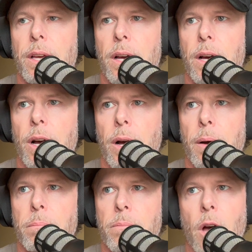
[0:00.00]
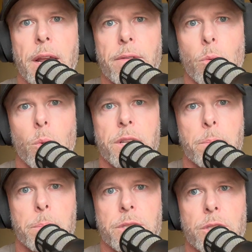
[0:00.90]
Not everyone is
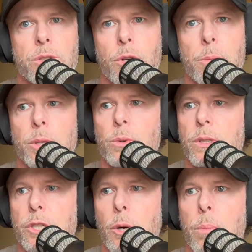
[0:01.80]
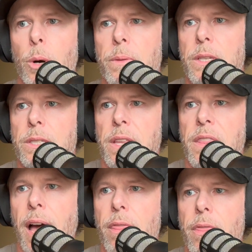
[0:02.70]
a business owner, but you can still put this in
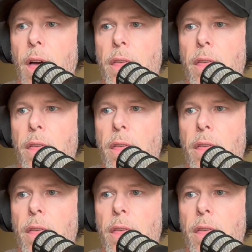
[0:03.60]
that